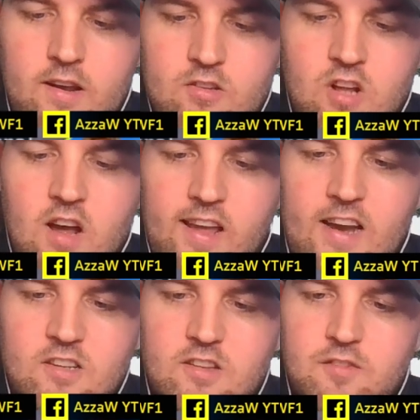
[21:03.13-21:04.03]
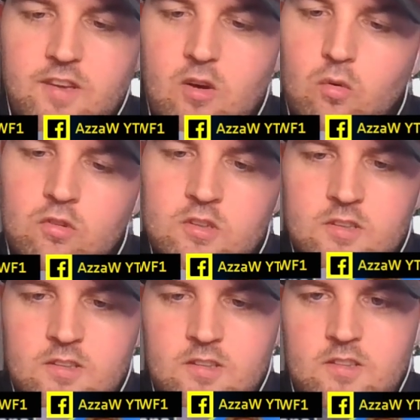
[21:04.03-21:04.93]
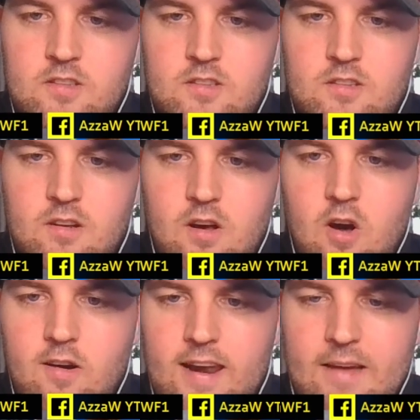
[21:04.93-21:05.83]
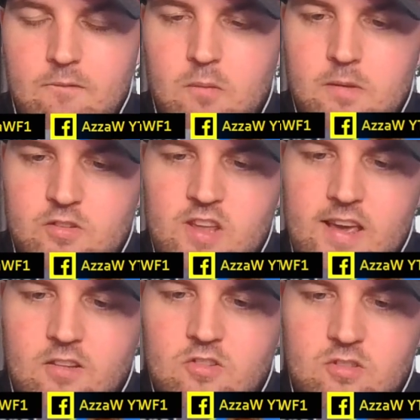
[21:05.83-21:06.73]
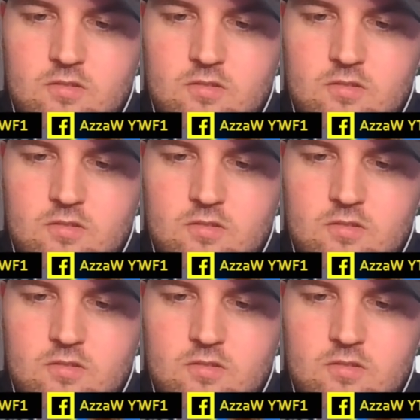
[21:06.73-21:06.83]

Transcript: to start catching the field on lap number 6.